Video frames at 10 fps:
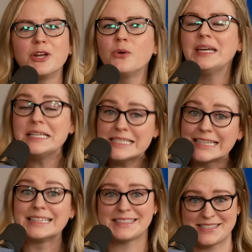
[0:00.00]
No, he
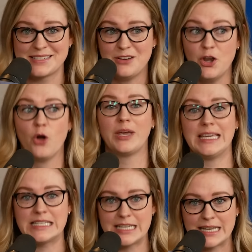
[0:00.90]
didn't. No,
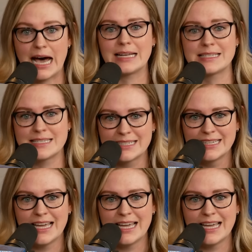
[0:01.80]
he did not.